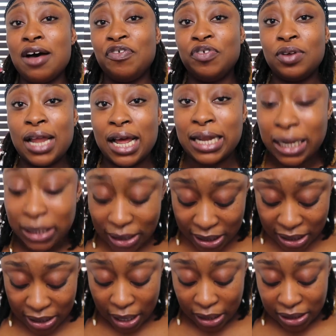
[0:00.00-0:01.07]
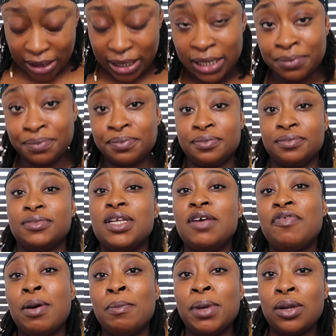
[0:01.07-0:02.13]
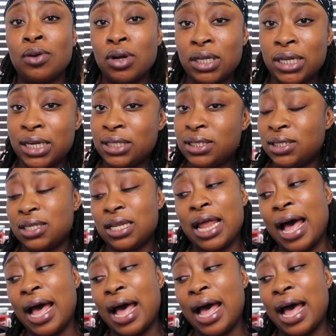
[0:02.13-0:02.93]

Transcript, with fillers: I feel like that's disgusting, if I'm being honest.